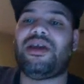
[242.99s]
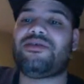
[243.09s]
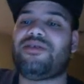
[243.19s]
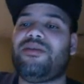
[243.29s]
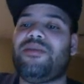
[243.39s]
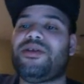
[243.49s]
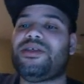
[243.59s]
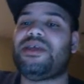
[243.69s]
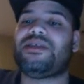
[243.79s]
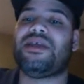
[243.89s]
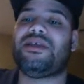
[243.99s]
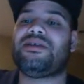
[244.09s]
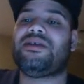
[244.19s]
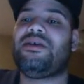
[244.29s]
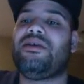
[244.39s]
HTML
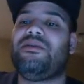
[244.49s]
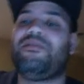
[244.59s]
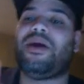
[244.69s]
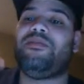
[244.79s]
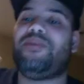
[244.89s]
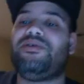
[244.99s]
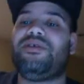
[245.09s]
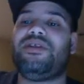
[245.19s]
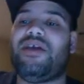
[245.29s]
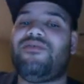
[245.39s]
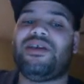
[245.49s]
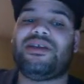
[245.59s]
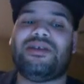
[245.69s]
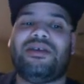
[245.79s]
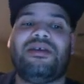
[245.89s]
CSS by Building
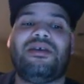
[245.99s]
Netflix.